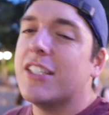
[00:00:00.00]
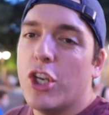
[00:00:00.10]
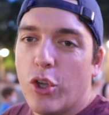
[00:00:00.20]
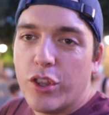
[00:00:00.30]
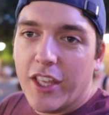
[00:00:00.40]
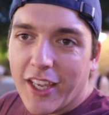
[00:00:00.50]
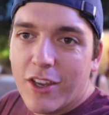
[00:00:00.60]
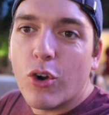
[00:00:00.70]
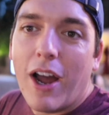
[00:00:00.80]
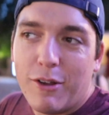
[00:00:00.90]
it's a new thing,
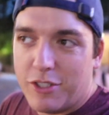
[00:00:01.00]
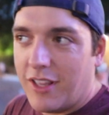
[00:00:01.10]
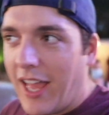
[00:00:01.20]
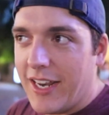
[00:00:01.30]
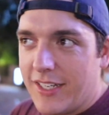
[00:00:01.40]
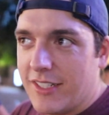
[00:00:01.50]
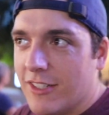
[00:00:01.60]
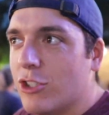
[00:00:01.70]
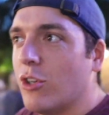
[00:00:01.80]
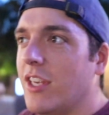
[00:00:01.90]
he growls.
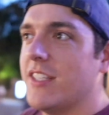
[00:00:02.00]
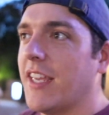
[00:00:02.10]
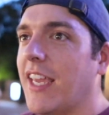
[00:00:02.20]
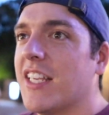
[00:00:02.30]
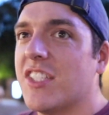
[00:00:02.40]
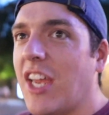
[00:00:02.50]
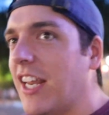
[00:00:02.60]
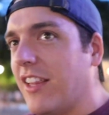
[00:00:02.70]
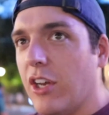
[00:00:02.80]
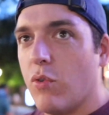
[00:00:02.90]
So he's like
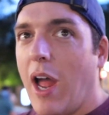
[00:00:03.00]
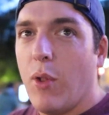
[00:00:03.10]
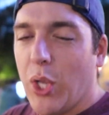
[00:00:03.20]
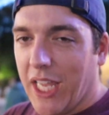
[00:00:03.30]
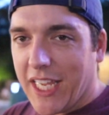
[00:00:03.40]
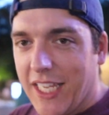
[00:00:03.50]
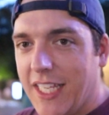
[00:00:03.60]
excitingly growling.